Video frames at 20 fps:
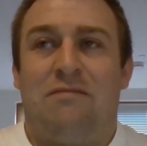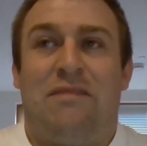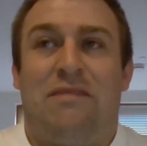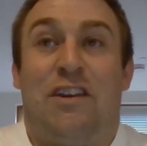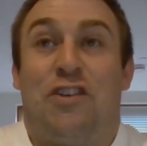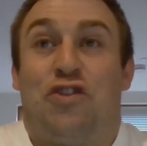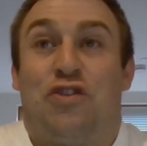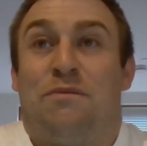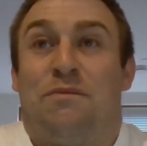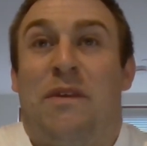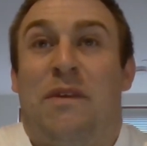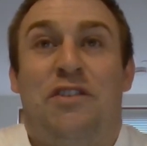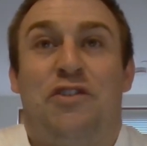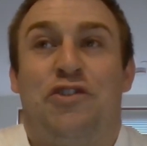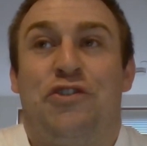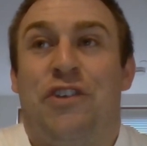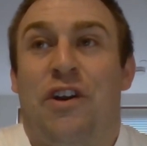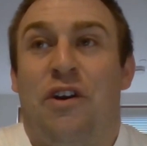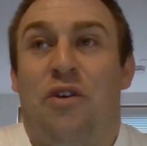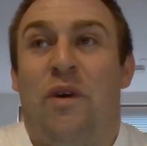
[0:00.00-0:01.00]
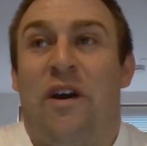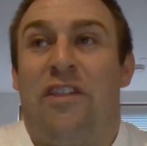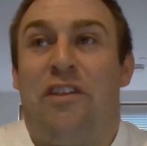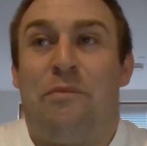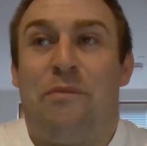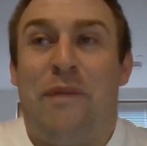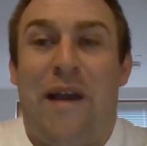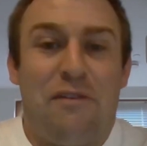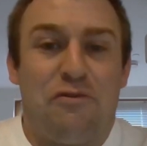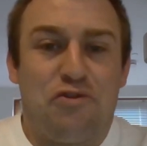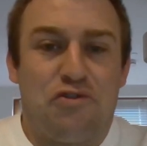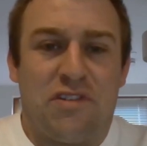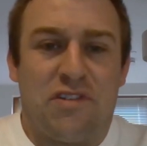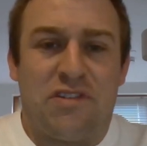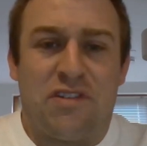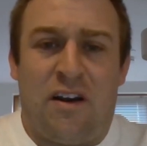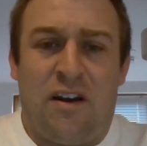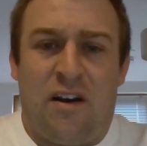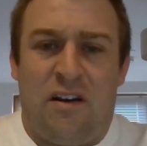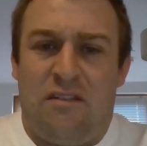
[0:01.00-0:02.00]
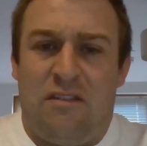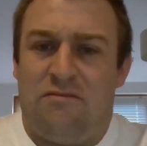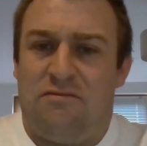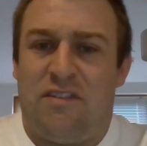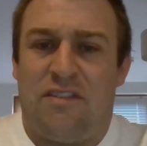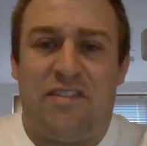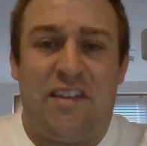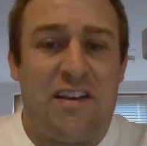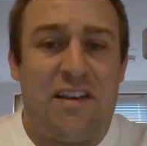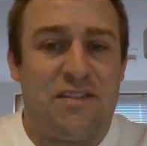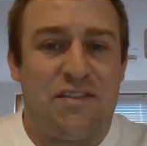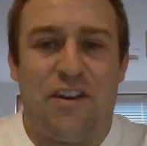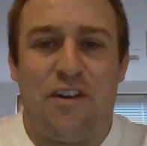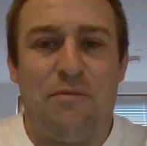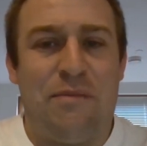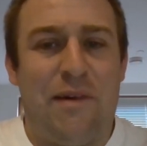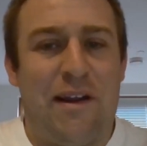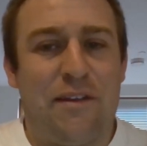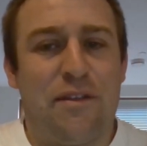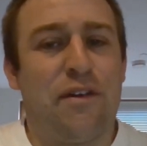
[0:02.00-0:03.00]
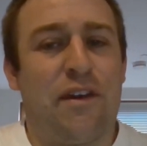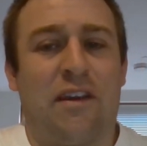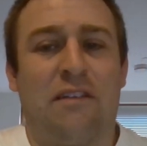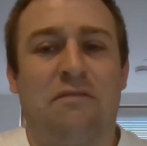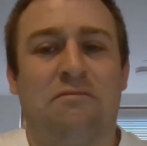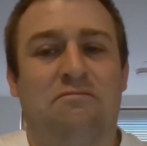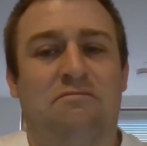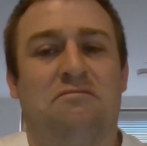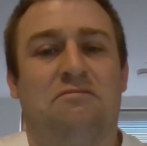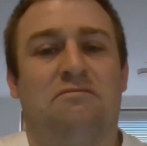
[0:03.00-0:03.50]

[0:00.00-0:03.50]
It just means you know where the boundaries are, and that's no bad thing.